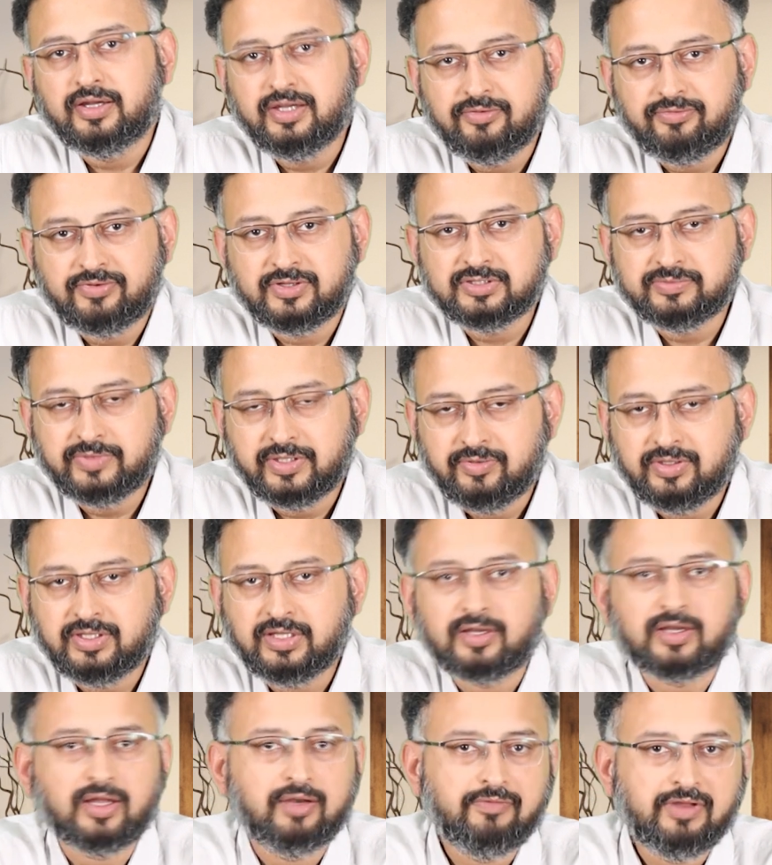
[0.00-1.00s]
difference between
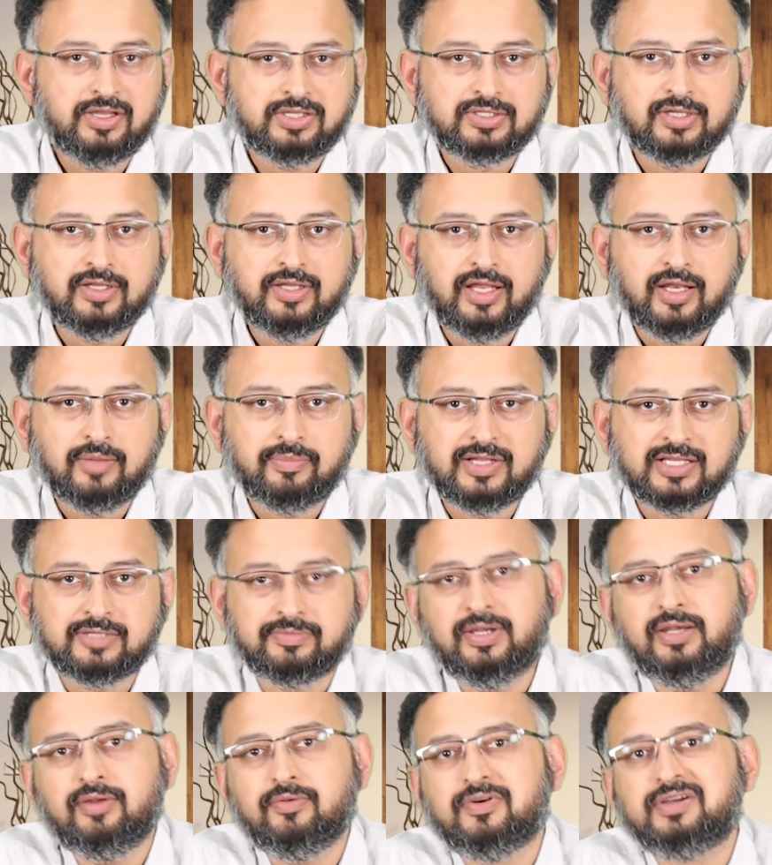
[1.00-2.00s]
a conventional knee
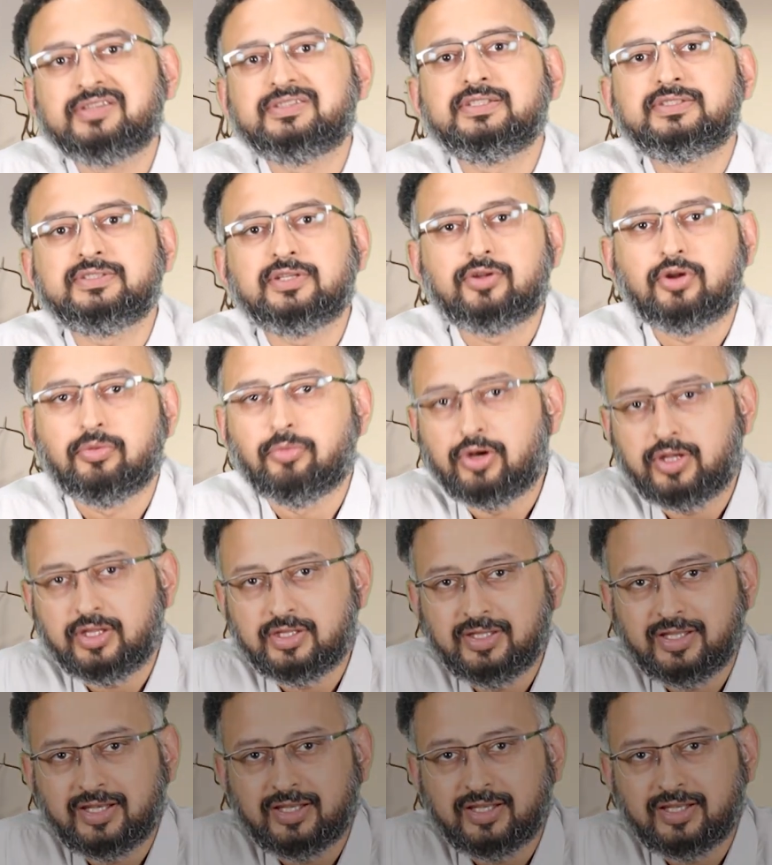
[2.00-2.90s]
replacement versus a robotic knee